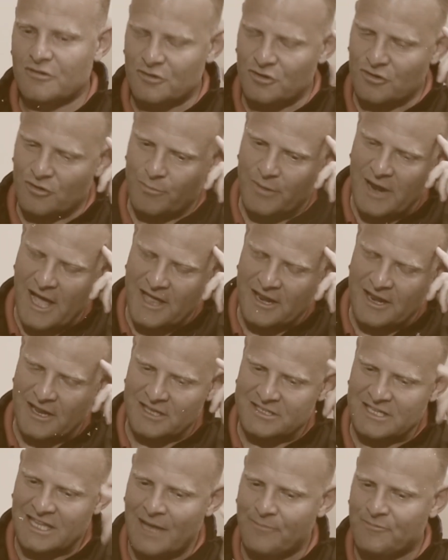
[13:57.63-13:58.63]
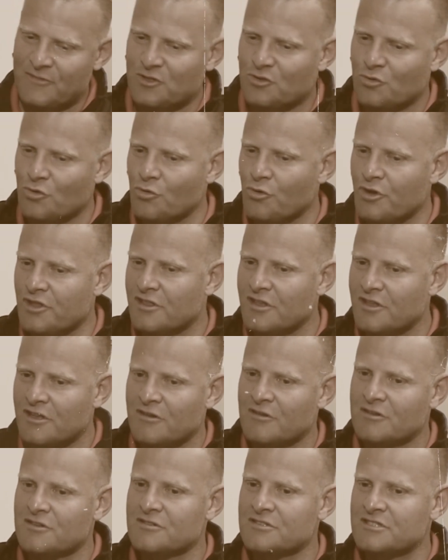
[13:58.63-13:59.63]
your brain is adapted to do it
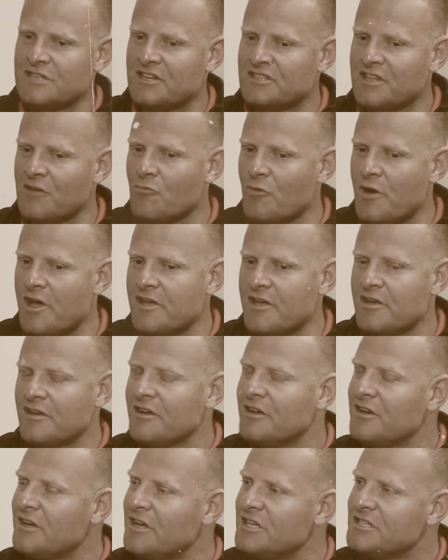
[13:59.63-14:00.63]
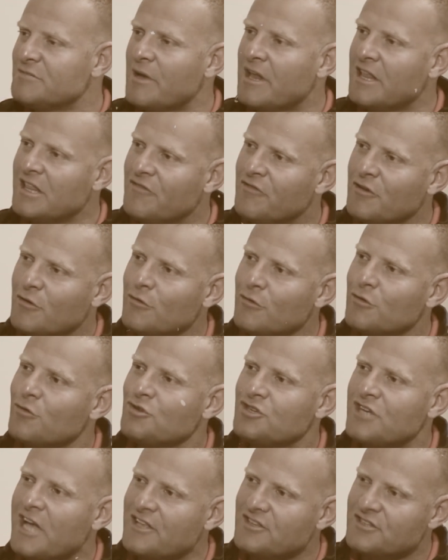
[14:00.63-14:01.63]
in a certain way, it's very difficult to
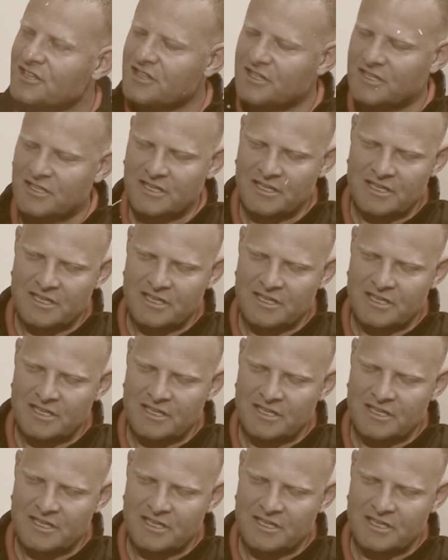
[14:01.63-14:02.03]
change it.